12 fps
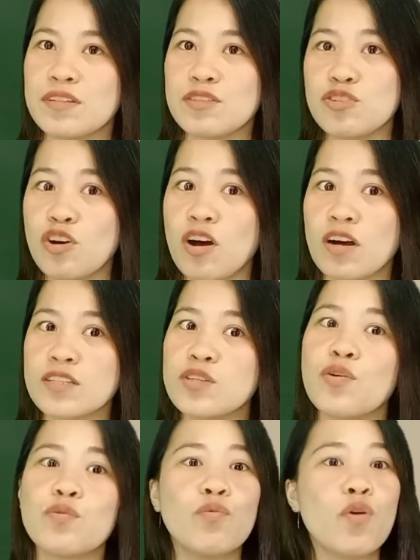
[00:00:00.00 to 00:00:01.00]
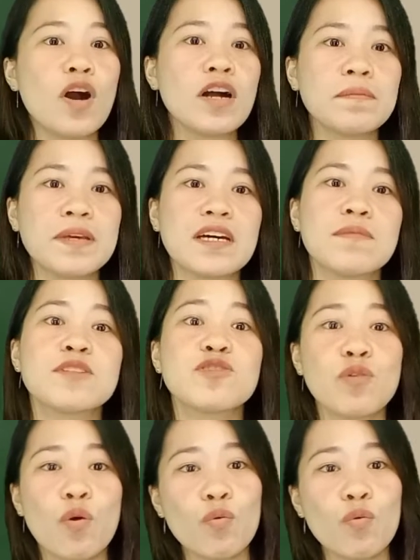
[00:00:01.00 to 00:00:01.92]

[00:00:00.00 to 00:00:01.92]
talk. So walk becomes